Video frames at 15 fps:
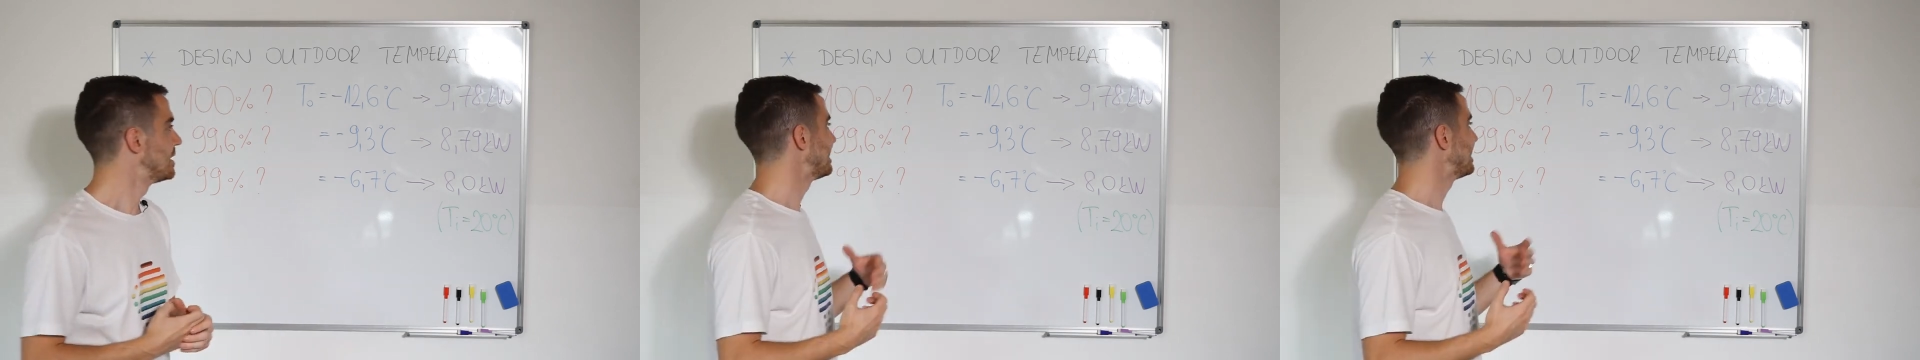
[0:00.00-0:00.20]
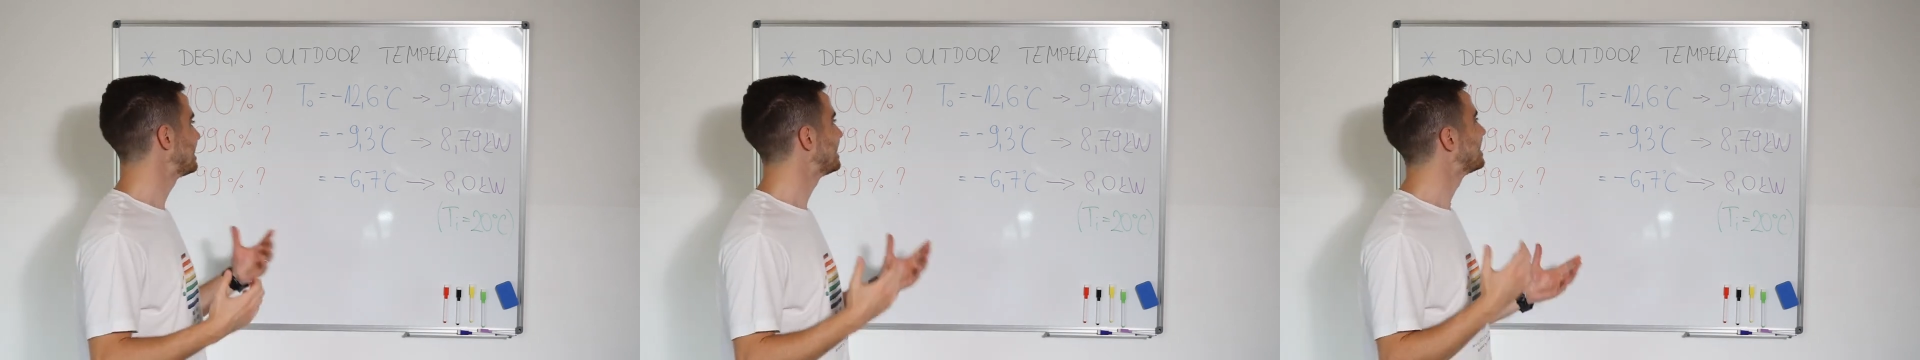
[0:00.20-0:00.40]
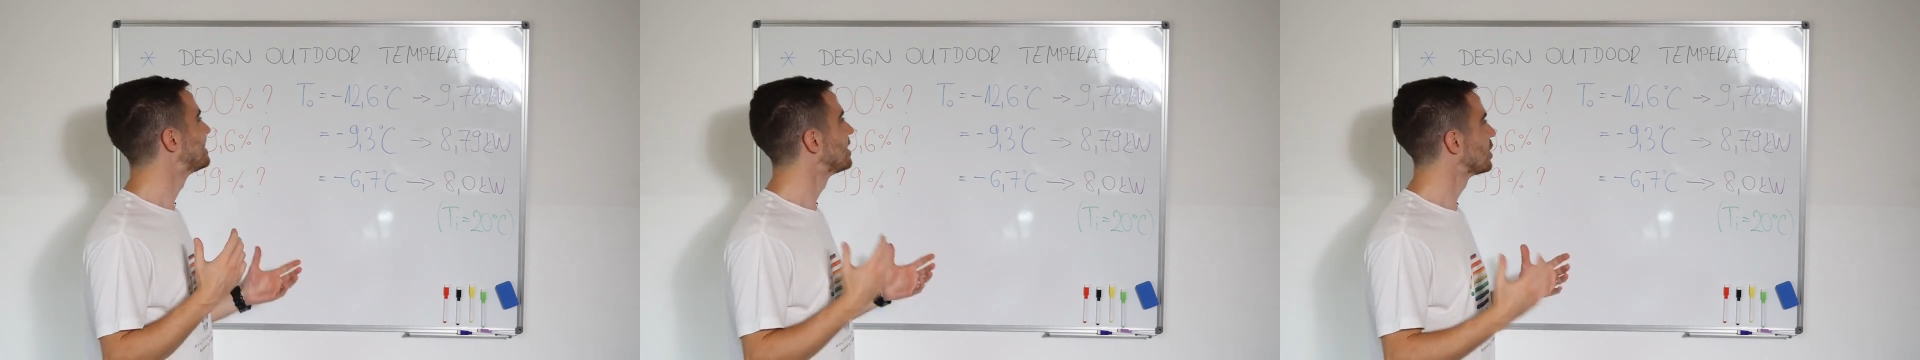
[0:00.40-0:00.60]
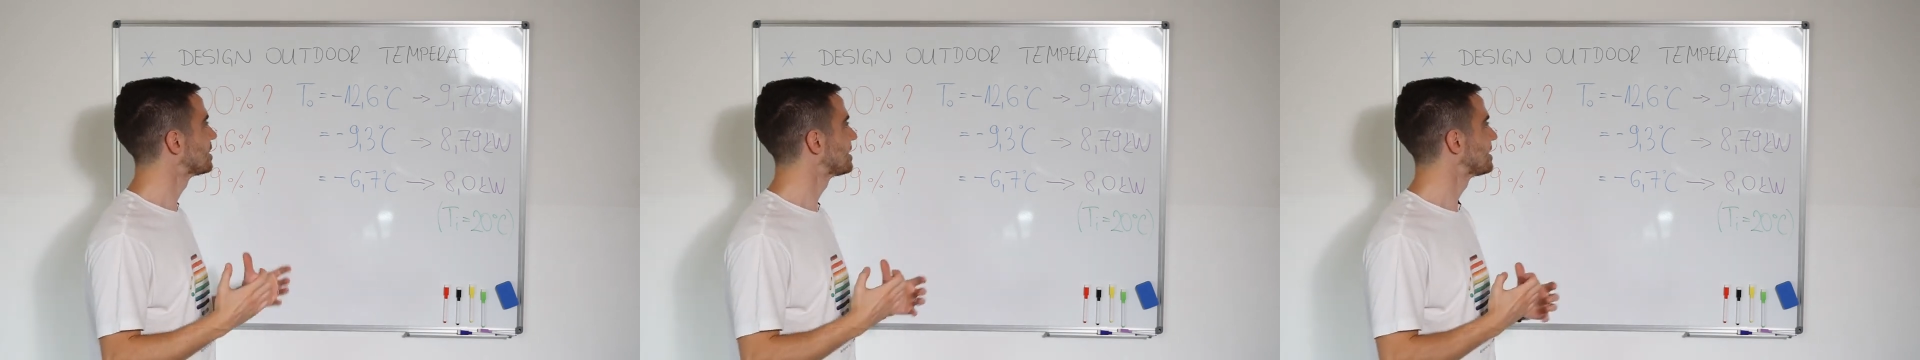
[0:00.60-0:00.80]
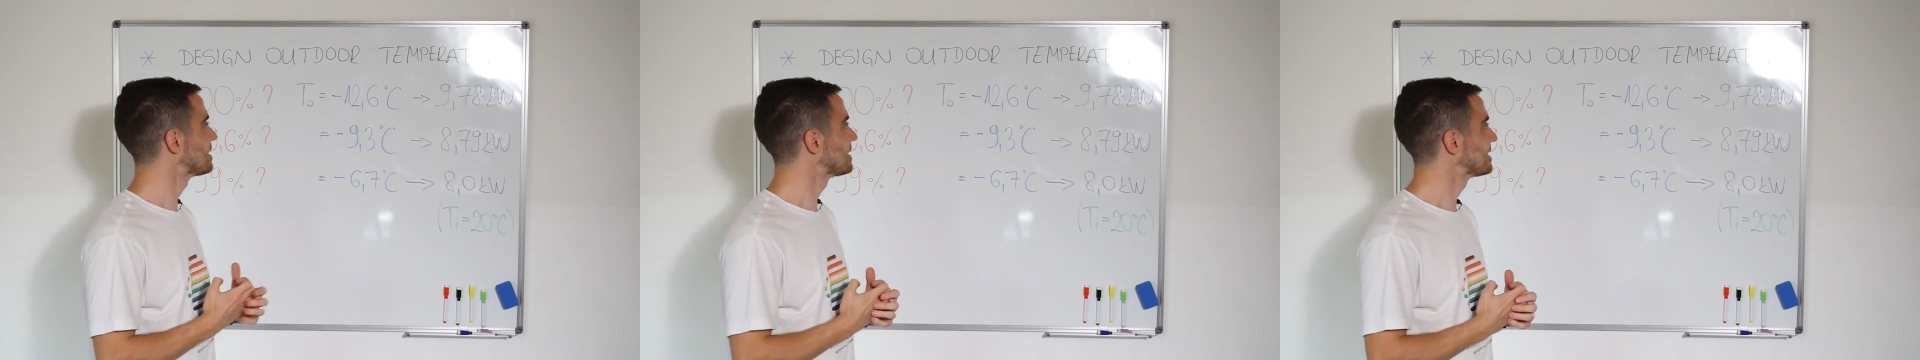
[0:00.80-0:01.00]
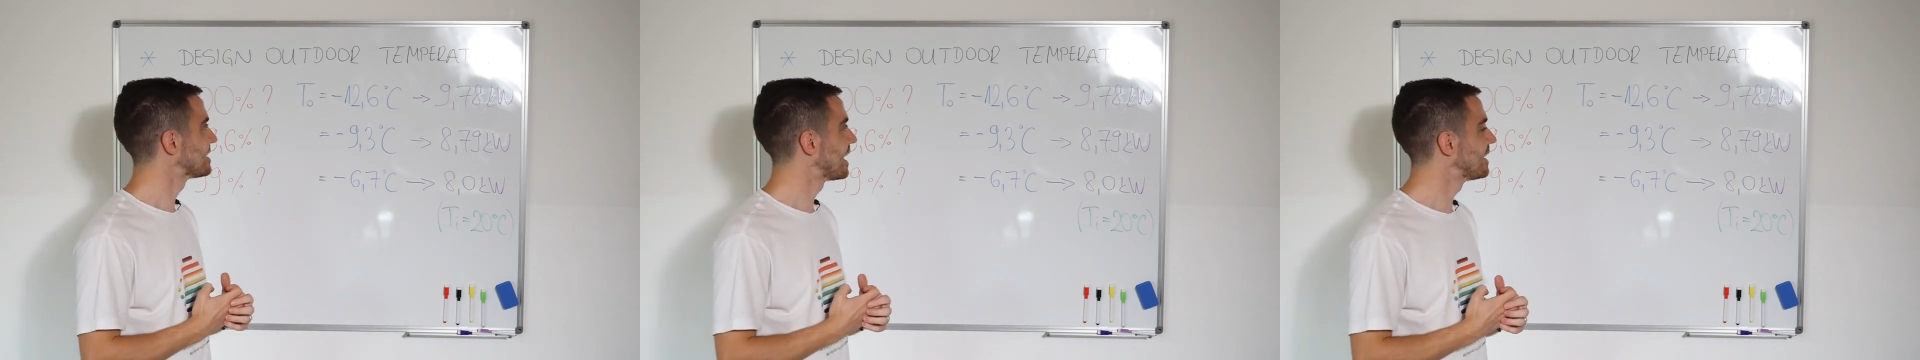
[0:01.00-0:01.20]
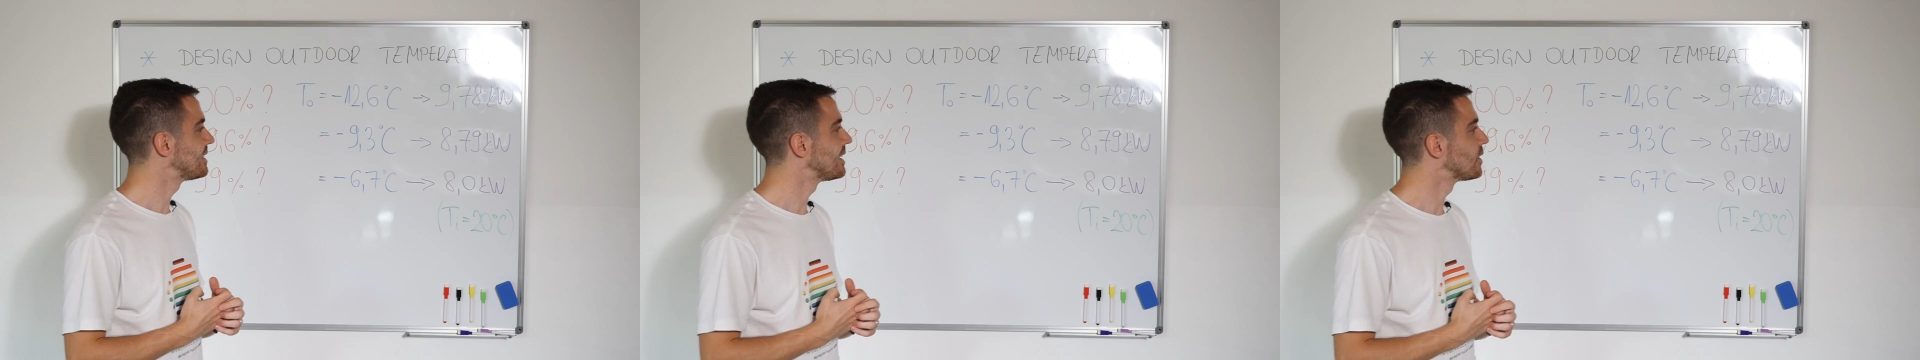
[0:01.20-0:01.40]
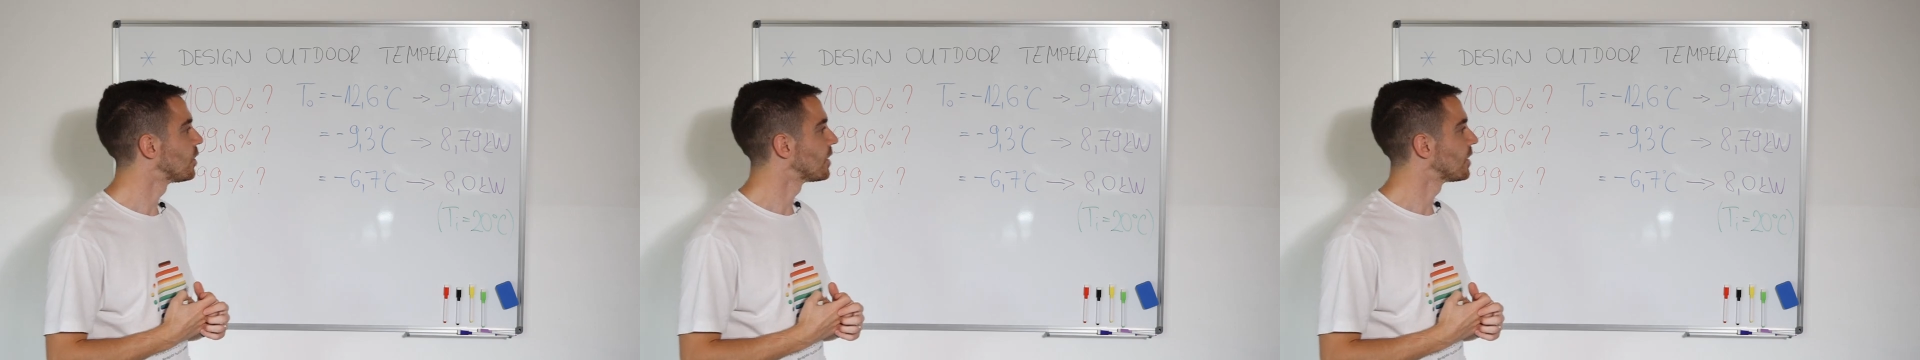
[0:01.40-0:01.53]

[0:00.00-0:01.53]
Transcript: this is not slightly